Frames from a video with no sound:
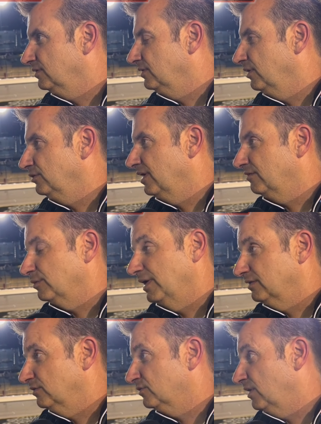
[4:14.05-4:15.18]
you know, you have to make
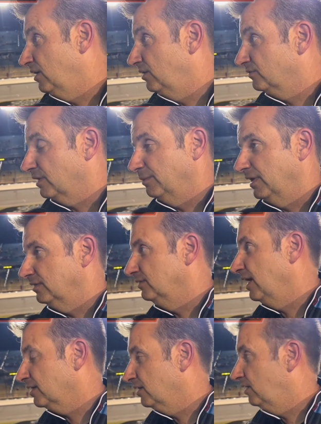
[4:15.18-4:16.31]
those calls. They made
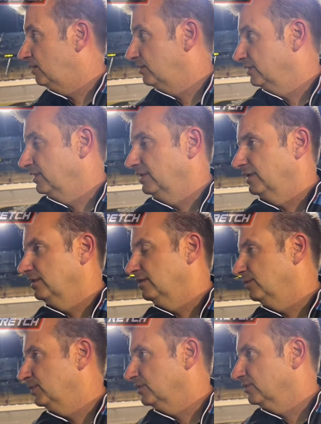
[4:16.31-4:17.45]
that call and then ended
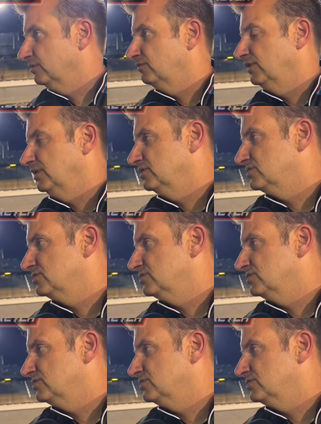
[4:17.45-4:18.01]
up with a good finish.